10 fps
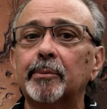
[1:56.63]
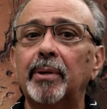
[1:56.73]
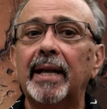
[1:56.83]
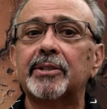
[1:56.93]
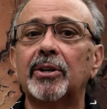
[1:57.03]

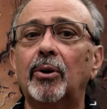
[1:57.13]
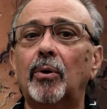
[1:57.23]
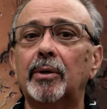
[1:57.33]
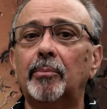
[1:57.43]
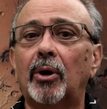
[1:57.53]
plateau
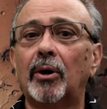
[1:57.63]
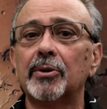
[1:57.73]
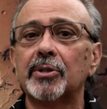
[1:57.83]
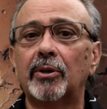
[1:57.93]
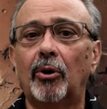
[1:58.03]
on
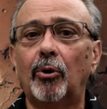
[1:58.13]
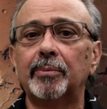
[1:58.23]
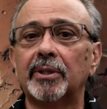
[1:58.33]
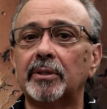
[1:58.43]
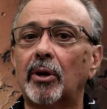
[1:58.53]
Mars and home
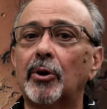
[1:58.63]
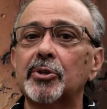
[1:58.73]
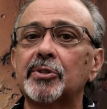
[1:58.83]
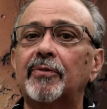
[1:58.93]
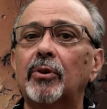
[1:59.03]
to the
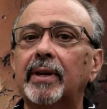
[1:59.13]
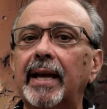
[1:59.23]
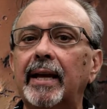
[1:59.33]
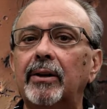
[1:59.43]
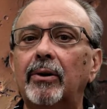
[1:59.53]
largest
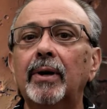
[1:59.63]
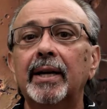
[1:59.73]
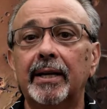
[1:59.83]
volcano